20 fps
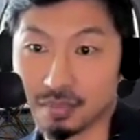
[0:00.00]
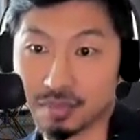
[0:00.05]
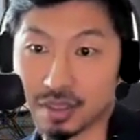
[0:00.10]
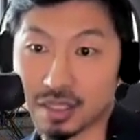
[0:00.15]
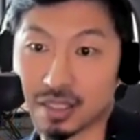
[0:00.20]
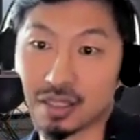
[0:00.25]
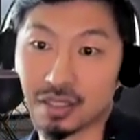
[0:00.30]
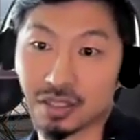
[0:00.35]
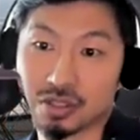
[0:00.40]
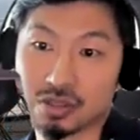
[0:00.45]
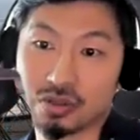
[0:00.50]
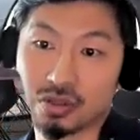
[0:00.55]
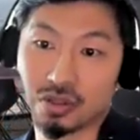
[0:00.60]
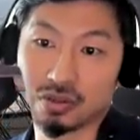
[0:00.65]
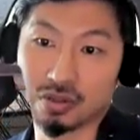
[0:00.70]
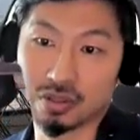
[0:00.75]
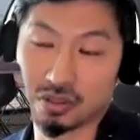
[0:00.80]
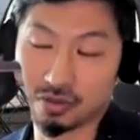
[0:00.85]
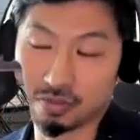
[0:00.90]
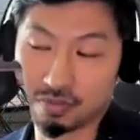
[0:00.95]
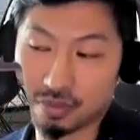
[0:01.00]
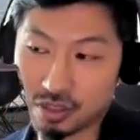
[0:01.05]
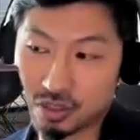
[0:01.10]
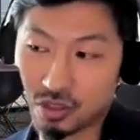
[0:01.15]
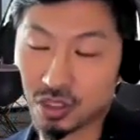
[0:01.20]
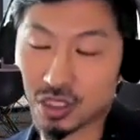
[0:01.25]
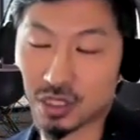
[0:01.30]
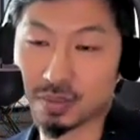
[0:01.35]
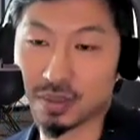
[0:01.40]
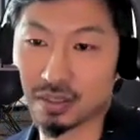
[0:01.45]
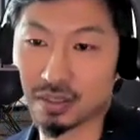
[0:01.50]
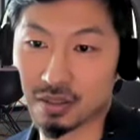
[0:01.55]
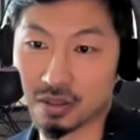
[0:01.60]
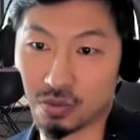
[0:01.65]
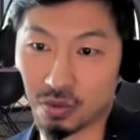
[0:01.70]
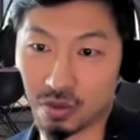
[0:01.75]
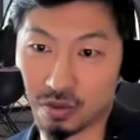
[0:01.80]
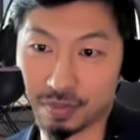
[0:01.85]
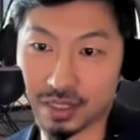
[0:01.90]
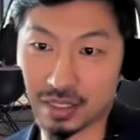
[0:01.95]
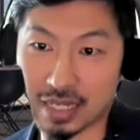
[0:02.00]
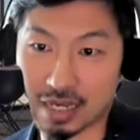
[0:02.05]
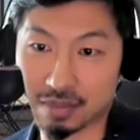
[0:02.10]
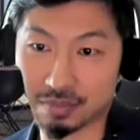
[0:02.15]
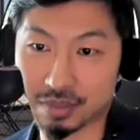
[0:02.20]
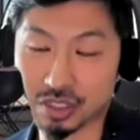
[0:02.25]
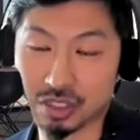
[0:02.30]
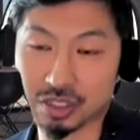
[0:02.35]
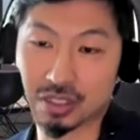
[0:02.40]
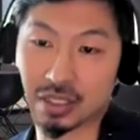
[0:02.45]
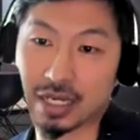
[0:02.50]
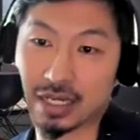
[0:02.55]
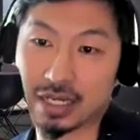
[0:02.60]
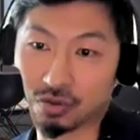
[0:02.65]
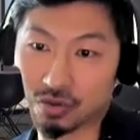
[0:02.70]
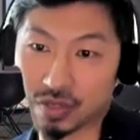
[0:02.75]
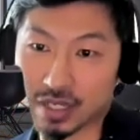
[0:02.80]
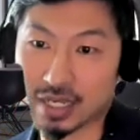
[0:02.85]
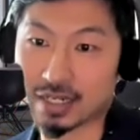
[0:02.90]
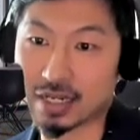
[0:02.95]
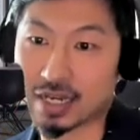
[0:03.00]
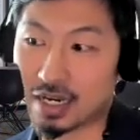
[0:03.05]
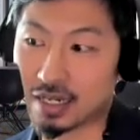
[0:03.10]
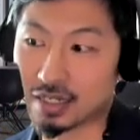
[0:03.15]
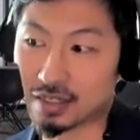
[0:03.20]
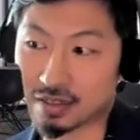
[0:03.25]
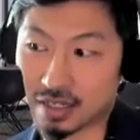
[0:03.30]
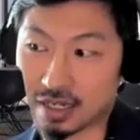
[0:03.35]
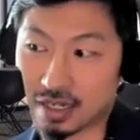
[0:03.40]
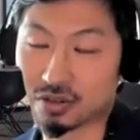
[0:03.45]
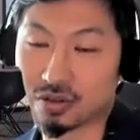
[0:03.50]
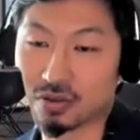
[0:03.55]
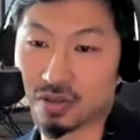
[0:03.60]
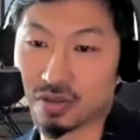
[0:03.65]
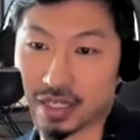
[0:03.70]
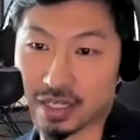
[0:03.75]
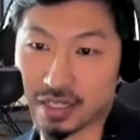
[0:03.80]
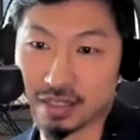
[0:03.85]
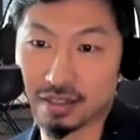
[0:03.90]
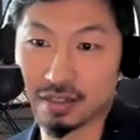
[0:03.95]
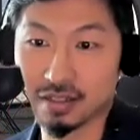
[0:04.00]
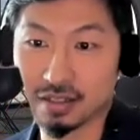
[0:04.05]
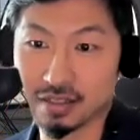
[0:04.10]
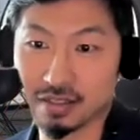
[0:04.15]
because your muscle spindle will be damaged and you cannot calculate